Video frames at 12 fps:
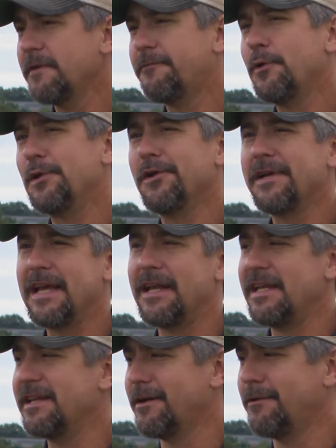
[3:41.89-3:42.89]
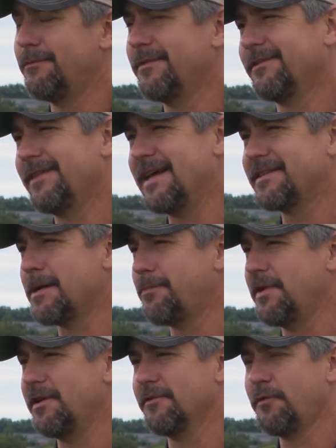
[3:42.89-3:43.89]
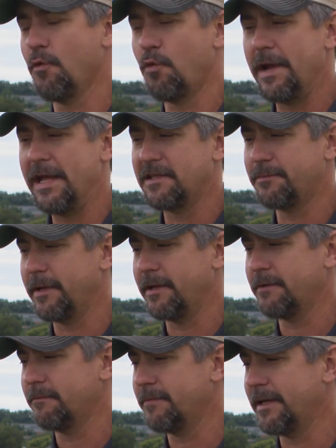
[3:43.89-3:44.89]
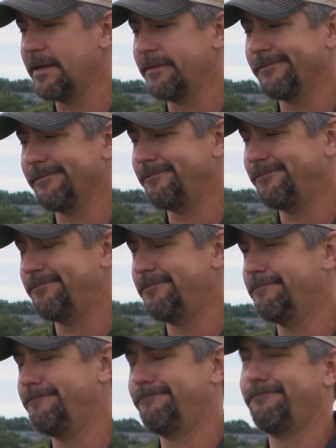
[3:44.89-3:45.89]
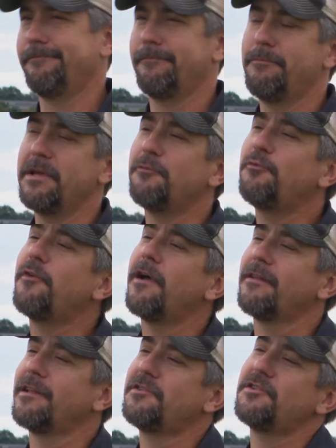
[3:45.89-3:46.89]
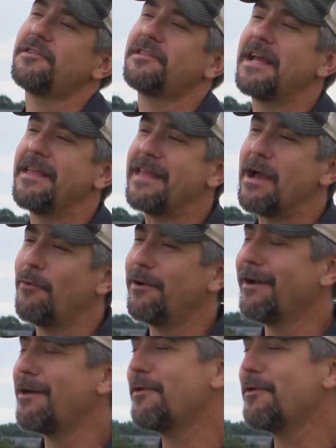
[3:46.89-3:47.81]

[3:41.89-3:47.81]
If we look at it, you know, the last couple of years for wheat's been fun, let's just say it that way, right?